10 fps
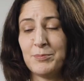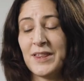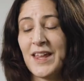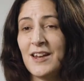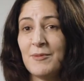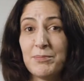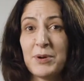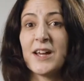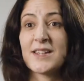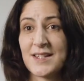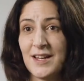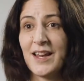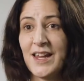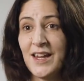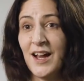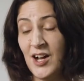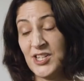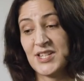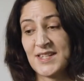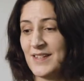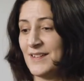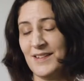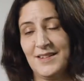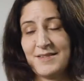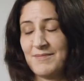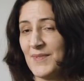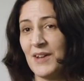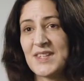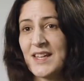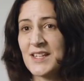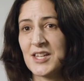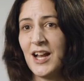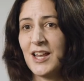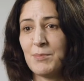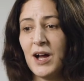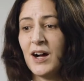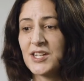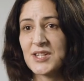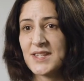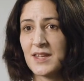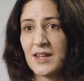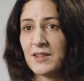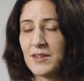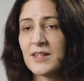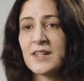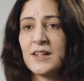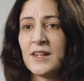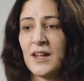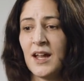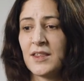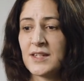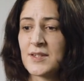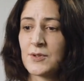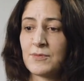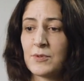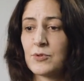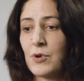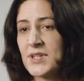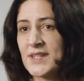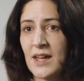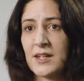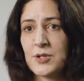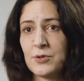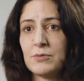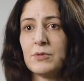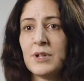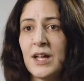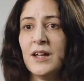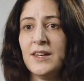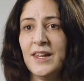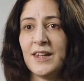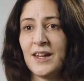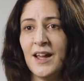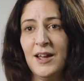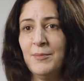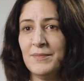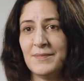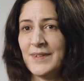But then personally, I've said it earlier, but I just think that this sort of cross-sectoral learning